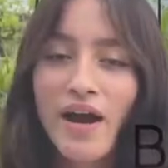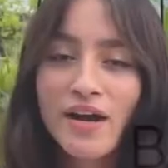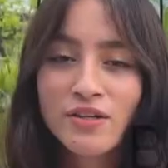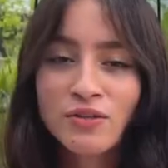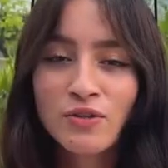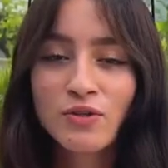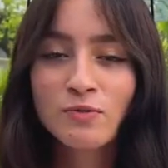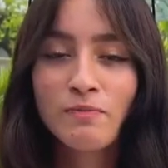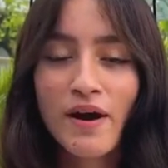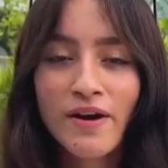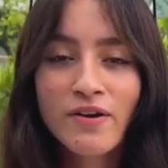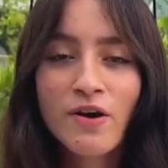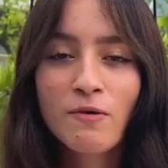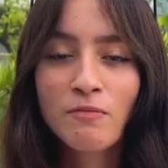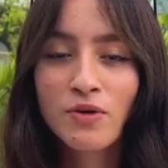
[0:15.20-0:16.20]
why I chose
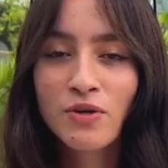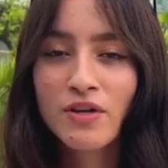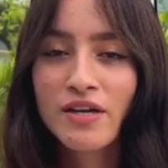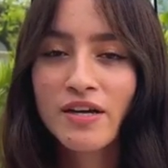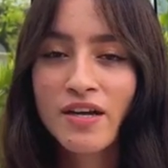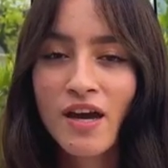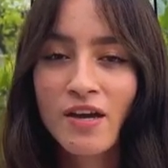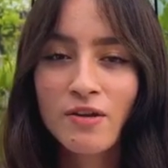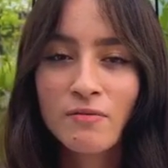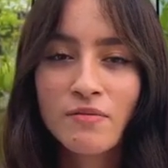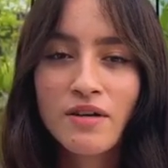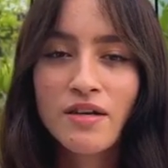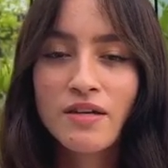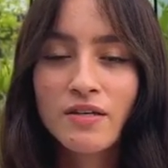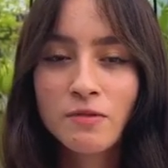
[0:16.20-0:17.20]
Bangkok Beauty
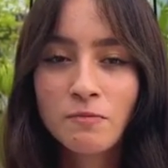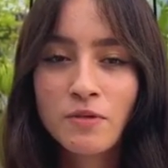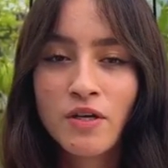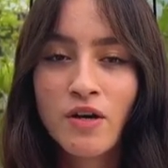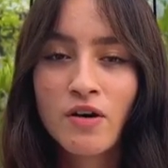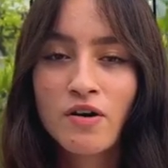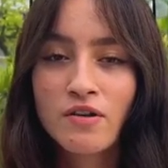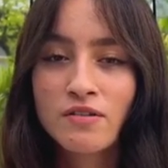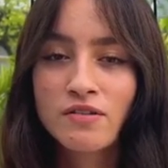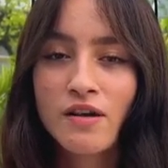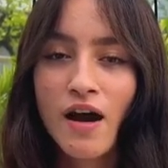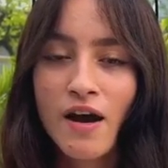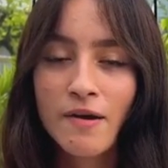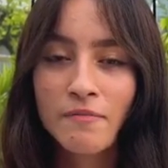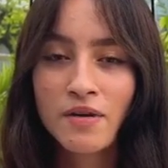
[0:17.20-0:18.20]
Academy is because
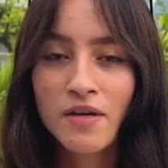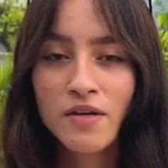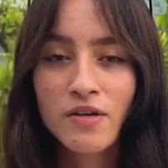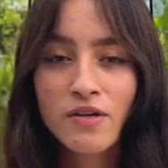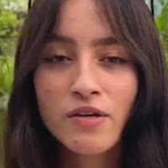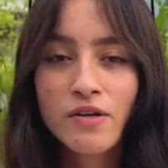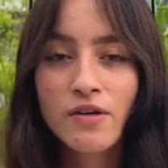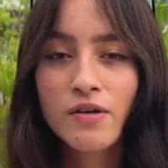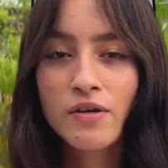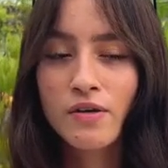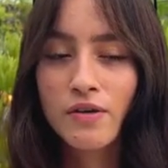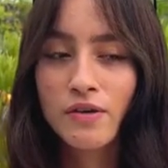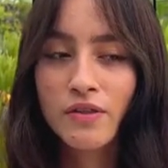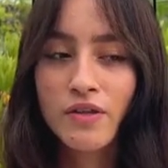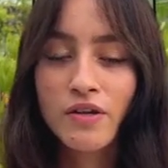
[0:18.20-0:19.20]
I'm here.
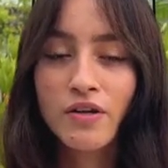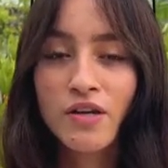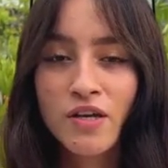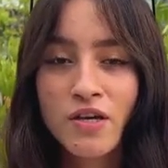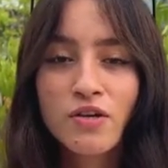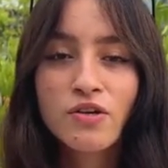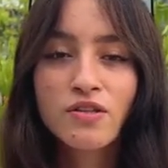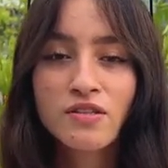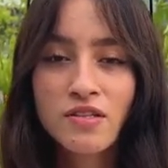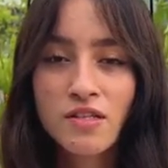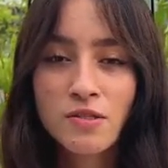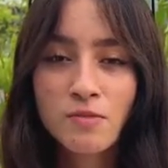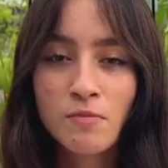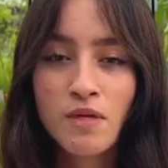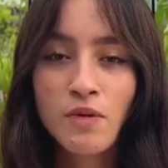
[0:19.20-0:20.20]
They're here to
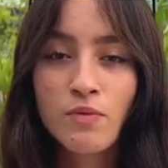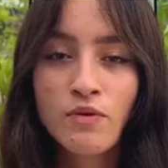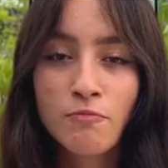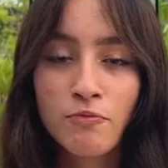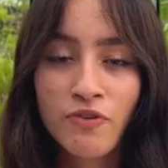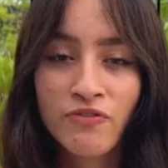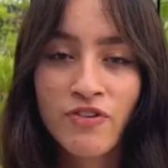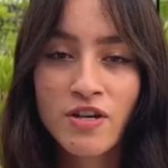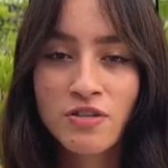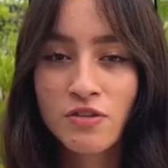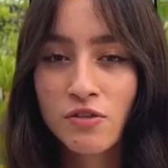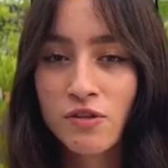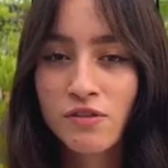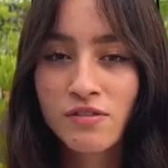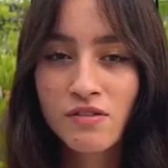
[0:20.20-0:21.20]
teach me with
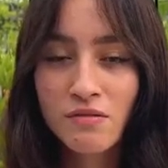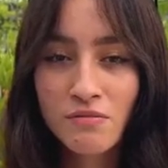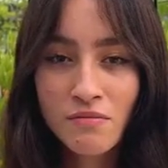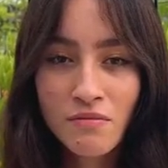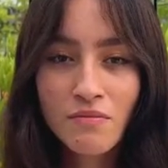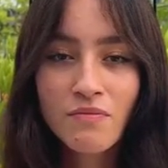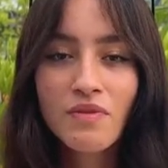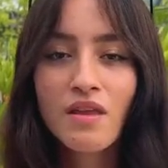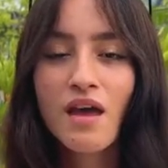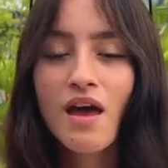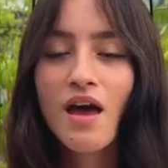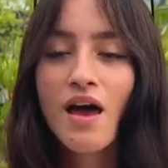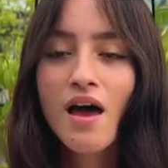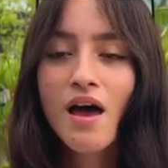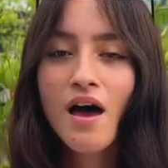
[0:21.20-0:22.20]
professionalism.
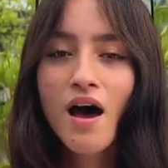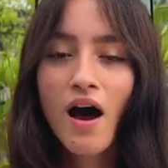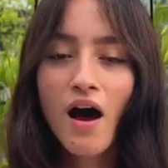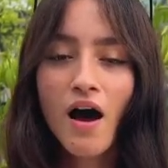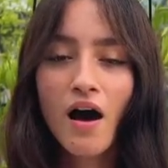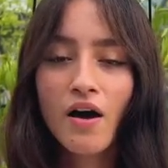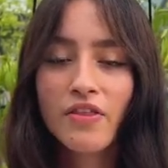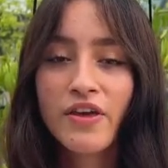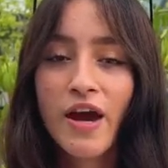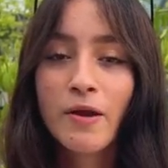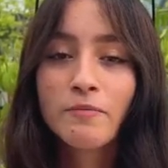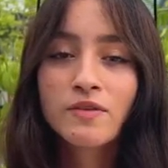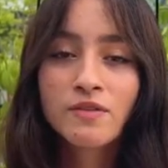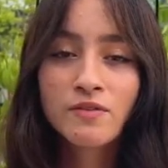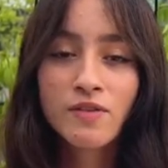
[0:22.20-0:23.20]
The
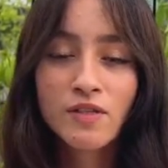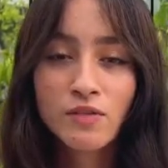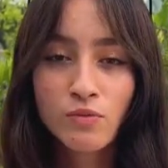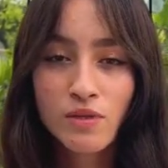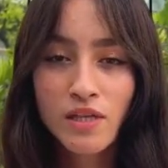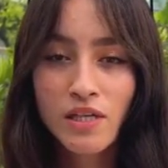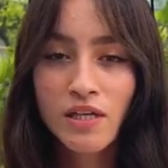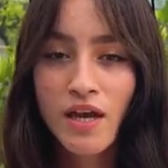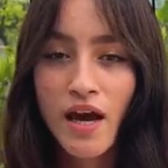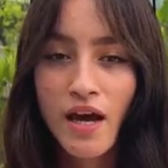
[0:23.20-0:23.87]
atmosphere is really